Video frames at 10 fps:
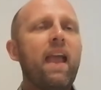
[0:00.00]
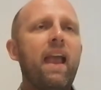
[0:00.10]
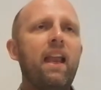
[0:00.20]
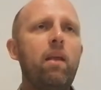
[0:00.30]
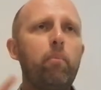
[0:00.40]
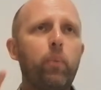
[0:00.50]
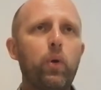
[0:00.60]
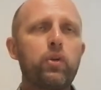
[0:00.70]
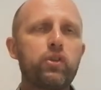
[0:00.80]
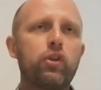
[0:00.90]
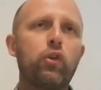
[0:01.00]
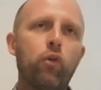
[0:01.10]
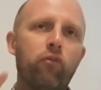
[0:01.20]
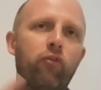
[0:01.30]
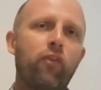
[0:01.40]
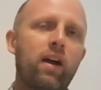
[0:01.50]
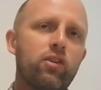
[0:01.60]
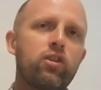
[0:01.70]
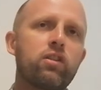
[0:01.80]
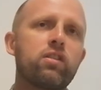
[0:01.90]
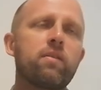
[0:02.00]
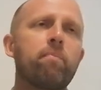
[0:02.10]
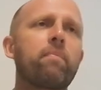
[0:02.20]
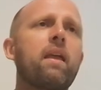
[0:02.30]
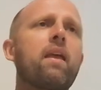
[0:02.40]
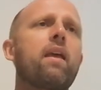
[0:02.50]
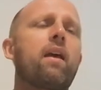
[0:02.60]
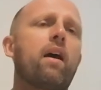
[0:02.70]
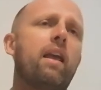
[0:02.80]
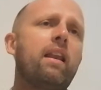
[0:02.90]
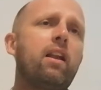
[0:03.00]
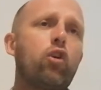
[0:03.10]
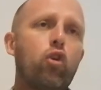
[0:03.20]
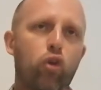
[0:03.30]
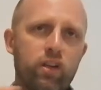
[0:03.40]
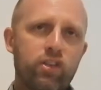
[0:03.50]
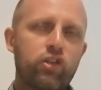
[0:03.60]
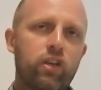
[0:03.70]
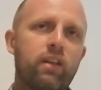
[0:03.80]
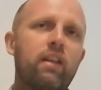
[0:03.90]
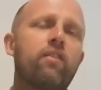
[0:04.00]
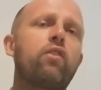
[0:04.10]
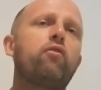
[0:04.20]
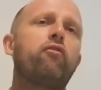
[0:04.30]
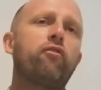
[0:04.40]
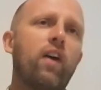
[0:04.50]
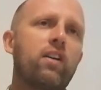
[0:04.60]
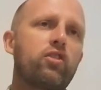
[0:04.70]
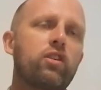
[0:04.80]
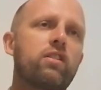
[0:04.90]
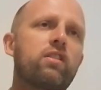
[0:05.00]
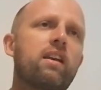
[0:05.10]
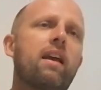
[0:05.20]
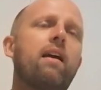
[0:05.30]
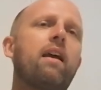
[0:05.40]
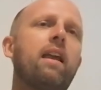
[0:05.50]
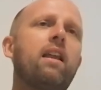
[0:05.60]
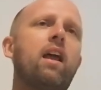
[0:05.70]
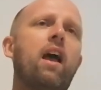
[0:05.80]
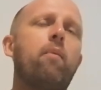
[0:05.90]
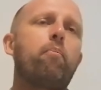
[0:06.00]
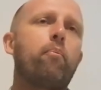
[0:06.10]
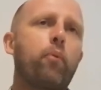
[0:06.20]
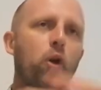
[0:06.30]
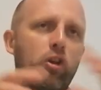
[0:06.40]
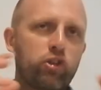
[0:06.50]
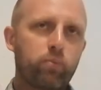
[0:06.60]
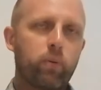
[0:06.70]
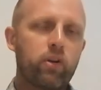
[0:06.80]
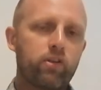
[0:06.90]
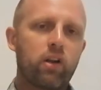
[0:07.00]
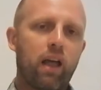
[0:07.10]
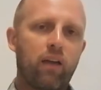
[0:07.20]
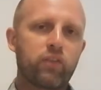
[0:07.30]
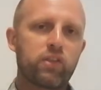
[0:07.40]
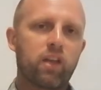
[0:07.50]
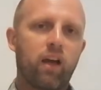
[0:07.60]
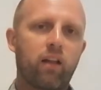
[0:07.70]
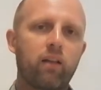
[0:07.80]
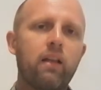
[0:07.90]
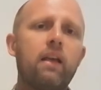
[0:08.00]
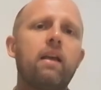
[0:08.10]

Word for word: Any person who functions, any Christian who functions in a prosperous lifestyle